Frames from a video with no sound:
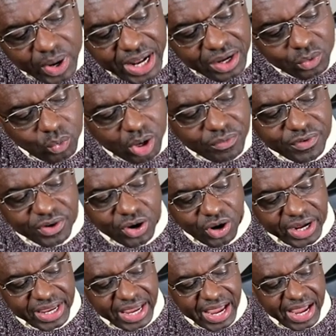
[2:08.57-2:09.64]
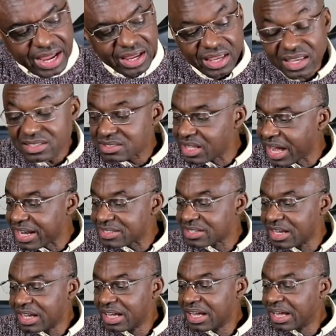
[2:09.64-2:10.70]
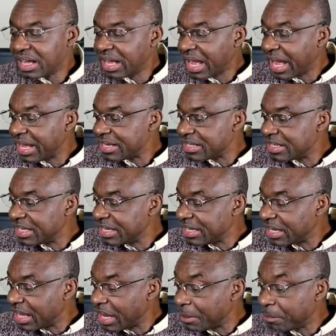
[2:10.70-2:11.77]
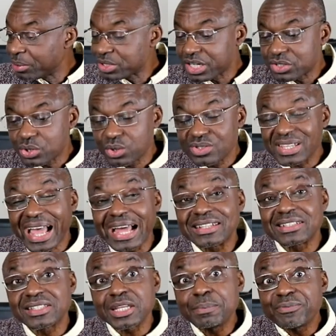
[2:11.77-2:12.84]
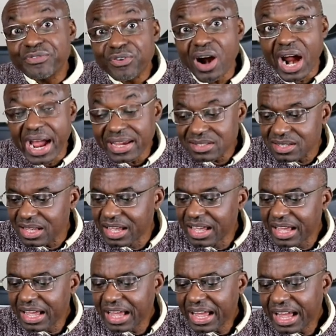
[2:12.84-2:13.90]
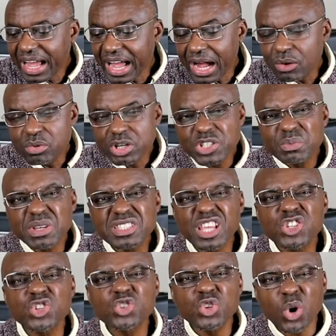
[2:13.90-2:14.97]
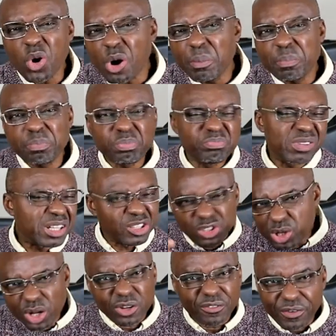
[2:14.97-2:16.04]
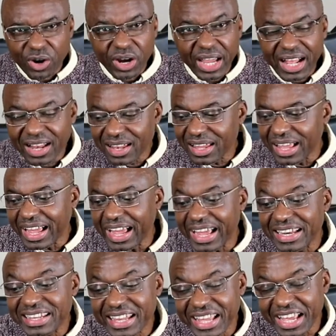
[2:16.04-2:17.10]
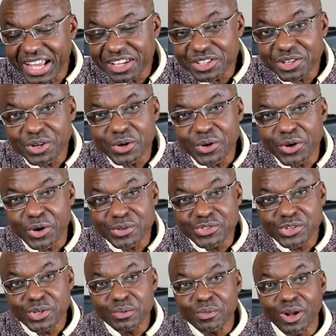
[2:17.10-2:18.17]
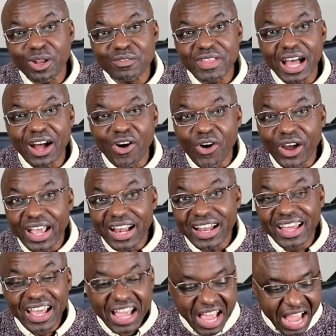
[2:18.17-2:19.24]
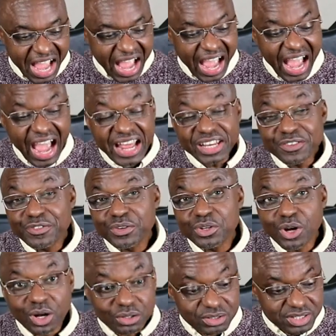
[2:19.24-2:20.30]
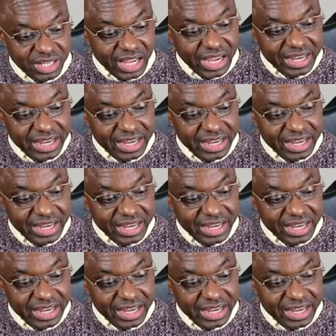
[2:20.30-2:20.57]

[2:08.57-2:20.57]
Well, what we've got here is that potatoes are deep fried, which means they soak up a lot of oil, and you're going to consume all of that oil, and if you don't